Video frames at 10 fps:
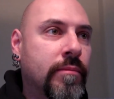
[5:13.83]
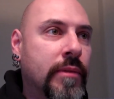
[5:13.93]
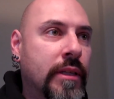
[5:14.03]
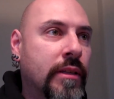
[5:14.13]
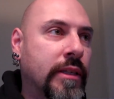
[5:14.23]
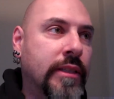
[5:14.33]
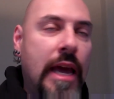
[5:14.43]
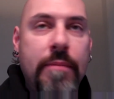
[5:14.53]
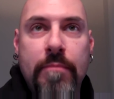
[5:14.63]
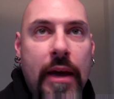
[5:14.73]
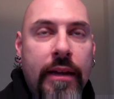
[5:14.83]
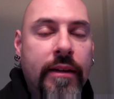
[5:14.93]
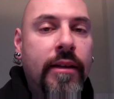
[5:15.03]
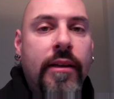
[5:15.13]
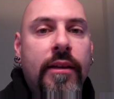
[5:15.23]
These ape
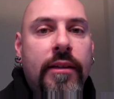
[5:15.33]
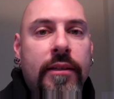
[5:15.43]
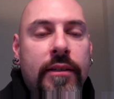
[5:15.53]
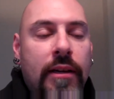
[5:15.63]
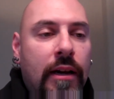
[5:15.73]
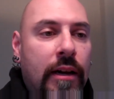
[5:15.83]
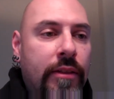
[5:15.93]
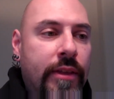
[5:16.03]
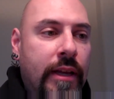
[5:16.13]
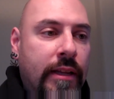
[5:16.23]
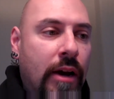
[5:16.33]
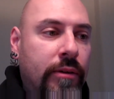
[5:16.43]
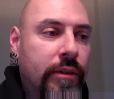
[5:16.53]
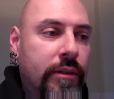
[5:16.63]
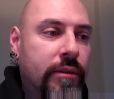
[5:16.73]
men that they
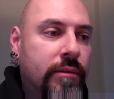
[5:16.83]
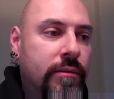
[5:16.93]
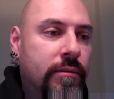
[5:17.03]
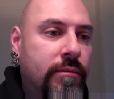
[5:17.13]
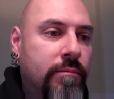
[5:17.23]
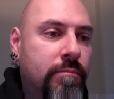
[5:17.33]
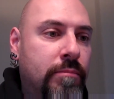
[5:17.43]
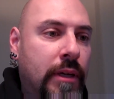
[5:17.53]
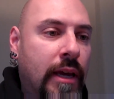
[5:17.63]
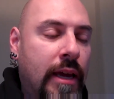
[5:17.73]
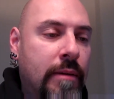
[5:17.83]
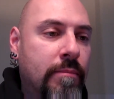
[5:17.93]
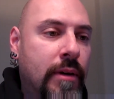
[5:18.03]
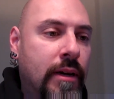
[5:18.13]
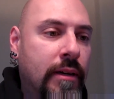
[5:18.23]
encountered became,